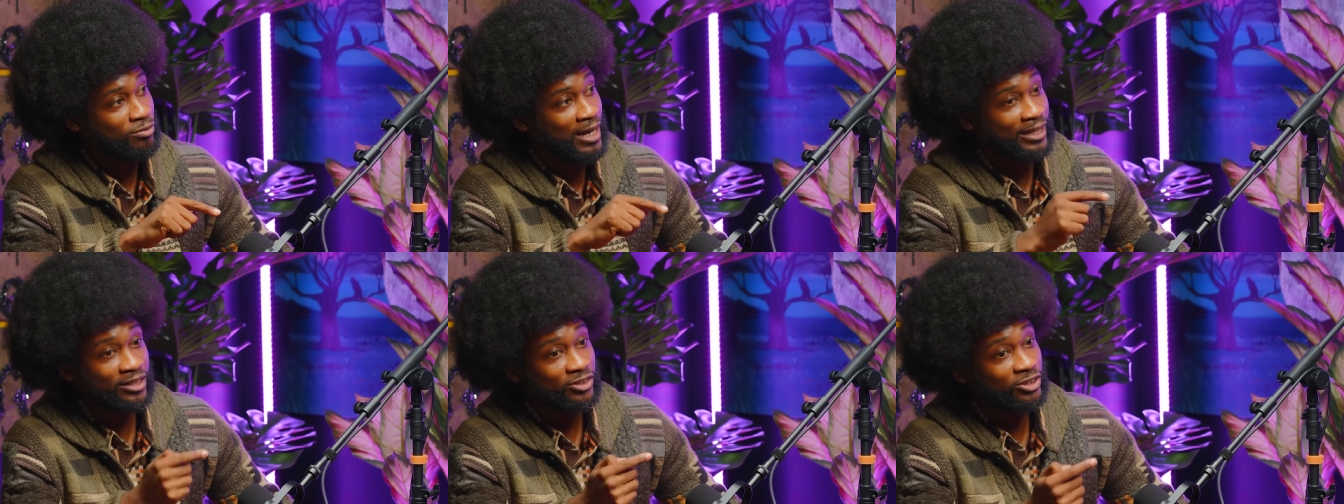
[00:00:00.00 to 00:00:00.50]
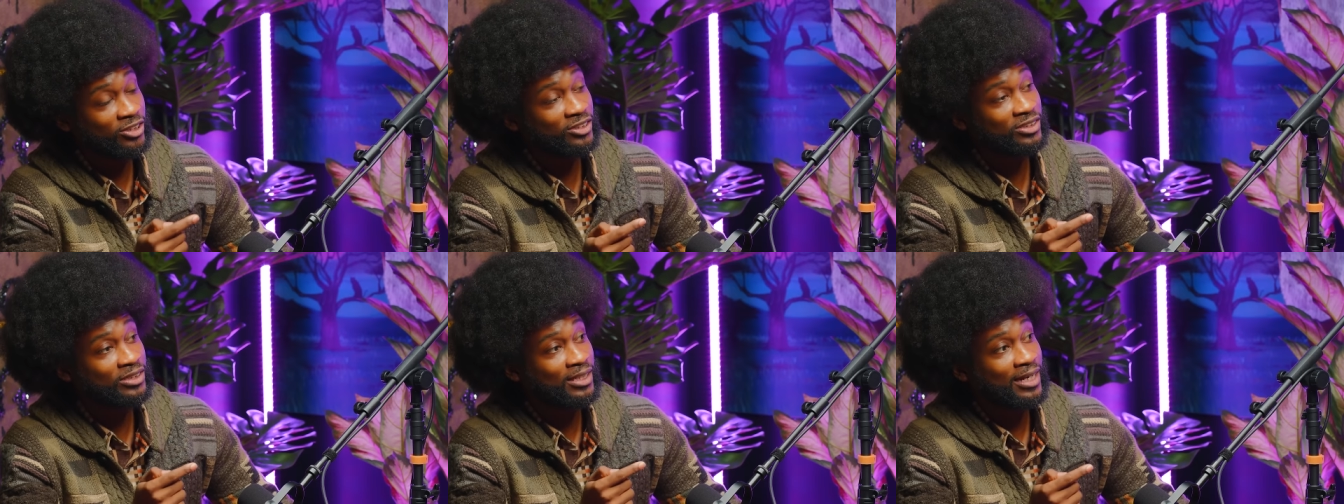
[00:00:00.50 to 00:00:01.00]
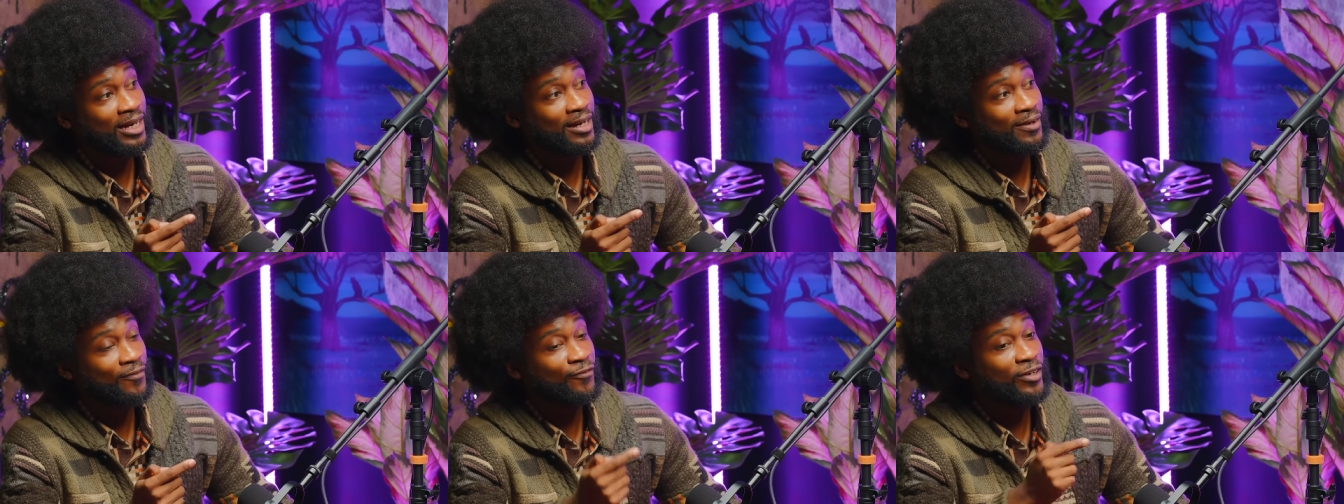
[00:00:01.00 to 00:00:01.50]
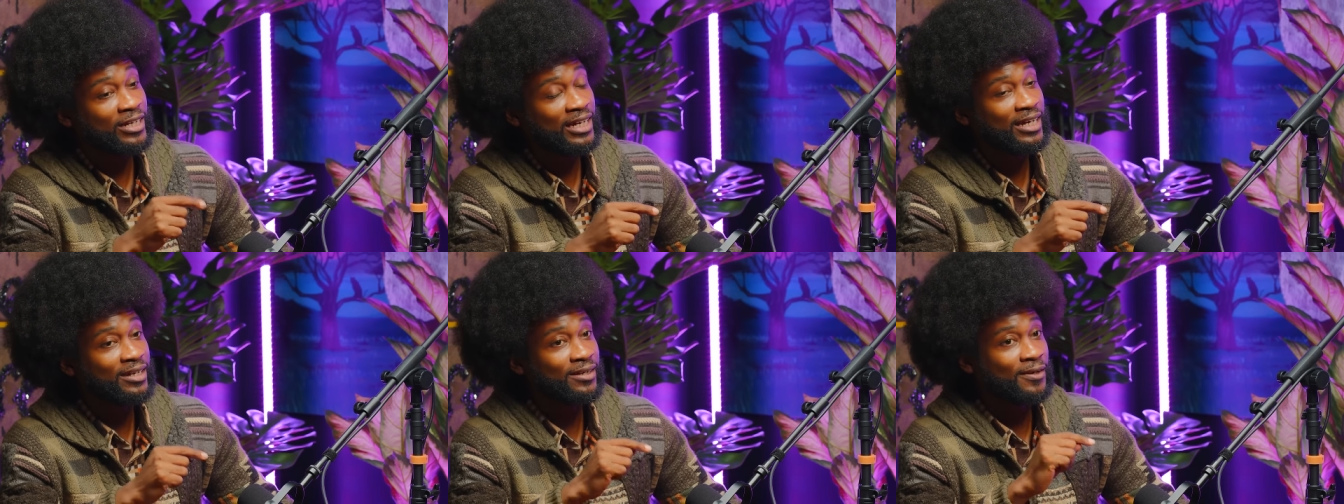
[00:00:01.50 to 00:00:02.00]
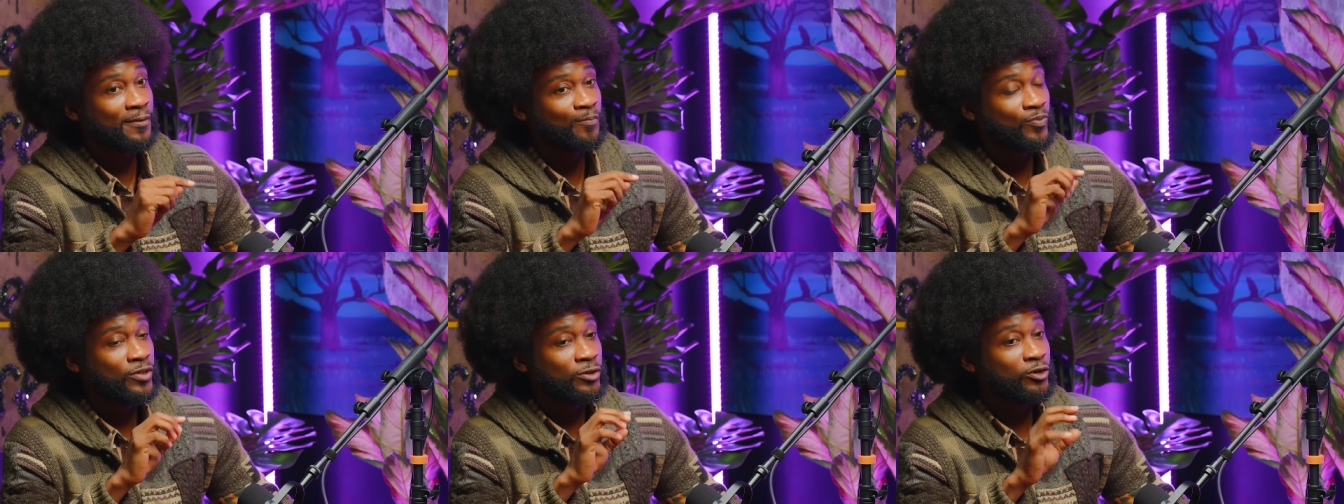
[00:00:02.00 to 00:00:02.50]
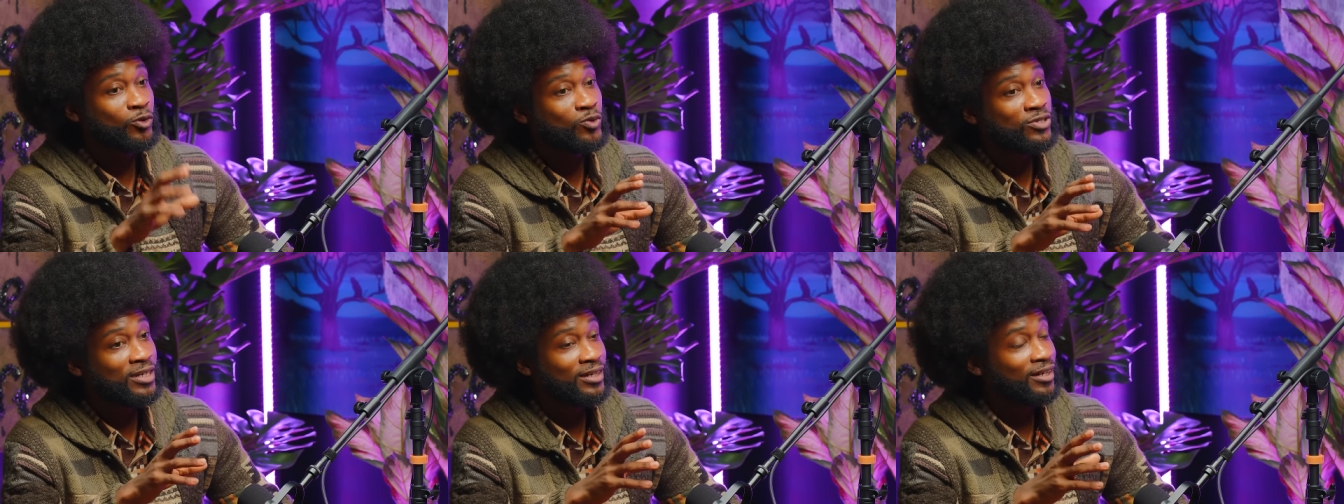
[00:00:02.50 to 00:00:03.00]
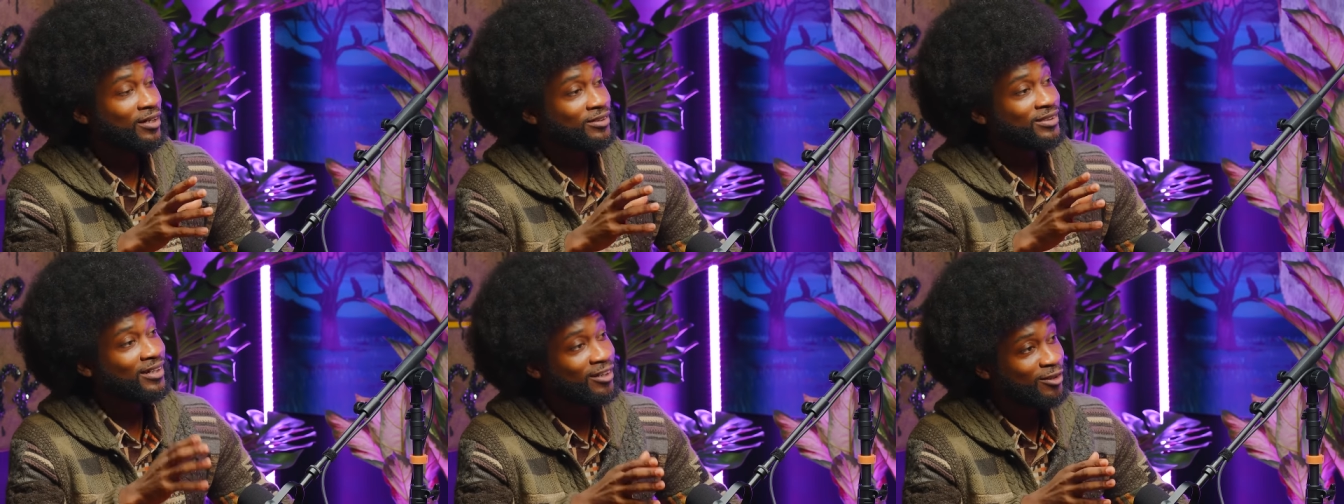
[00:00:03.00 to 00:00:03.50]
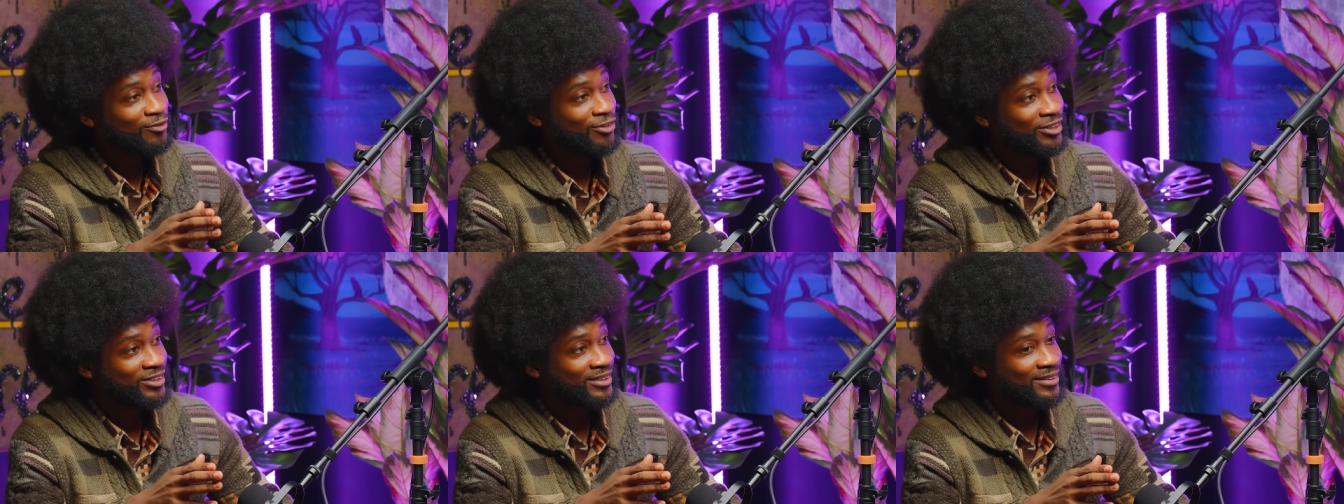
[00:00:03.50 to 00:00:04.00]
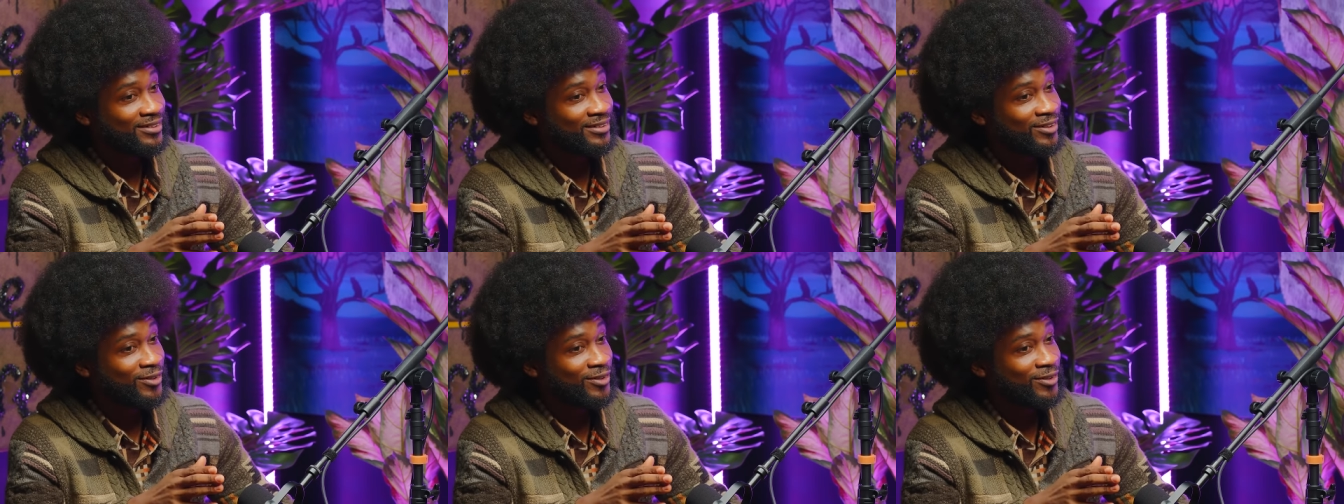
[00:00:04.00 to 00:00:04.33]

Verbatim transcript: I can just forget using a television